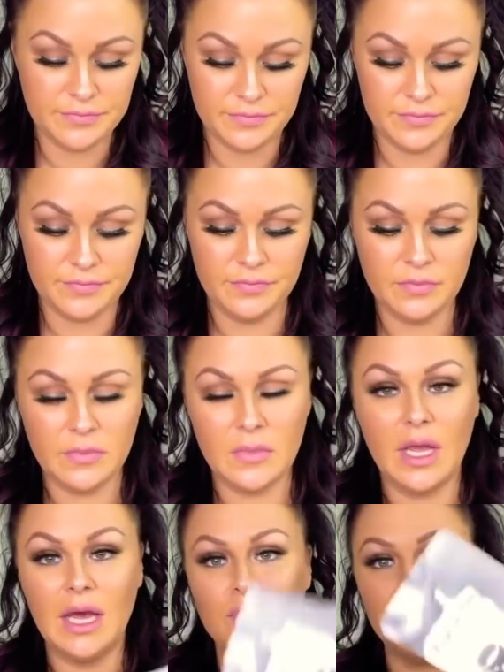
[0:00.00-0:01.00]
Mm -hmm.
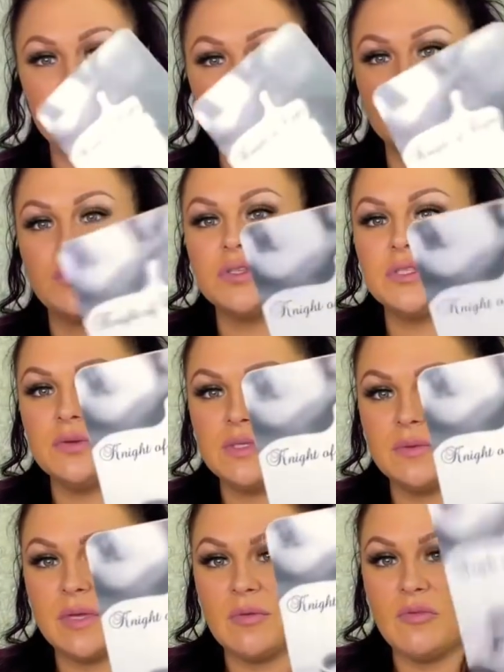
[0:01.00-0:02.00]
And moving towards you with
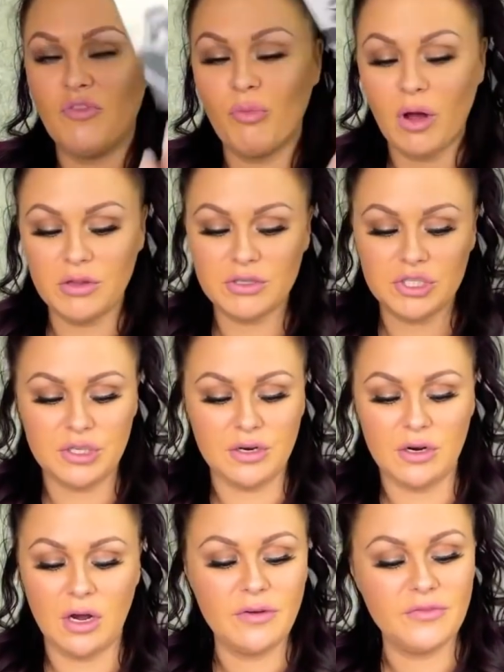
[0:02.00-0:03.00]
some type of apology
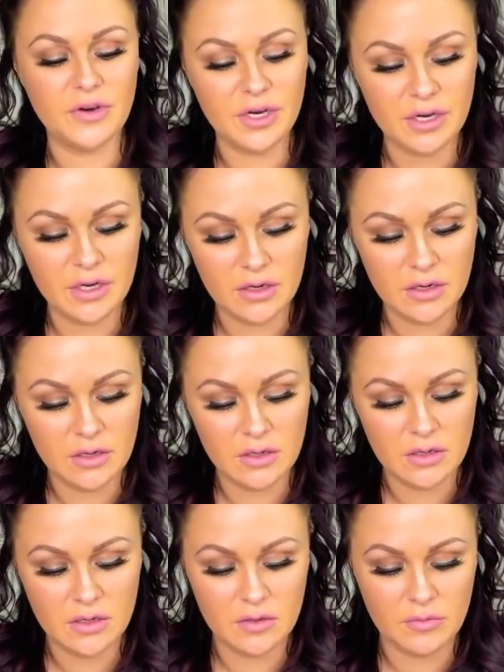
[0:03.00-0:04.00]
or offer.
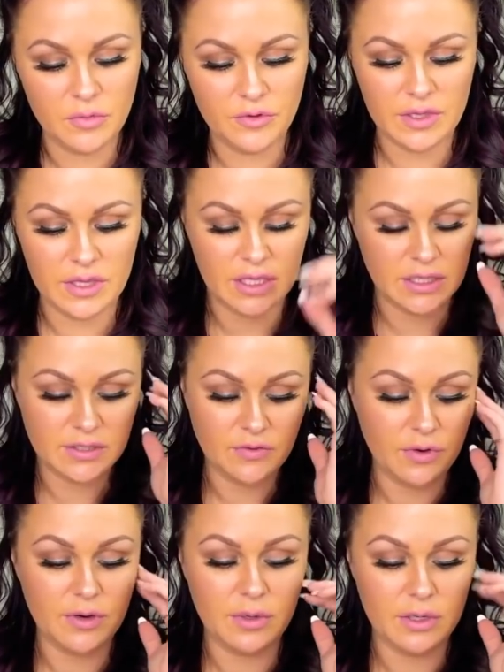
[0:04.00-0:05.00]
Moving things
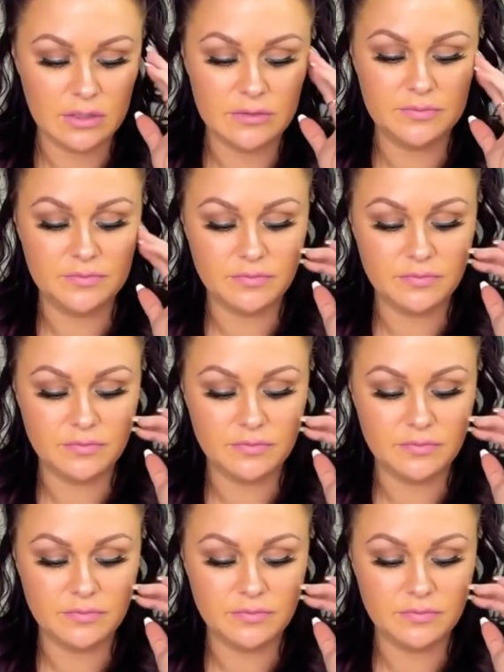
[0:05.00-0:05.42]
forward.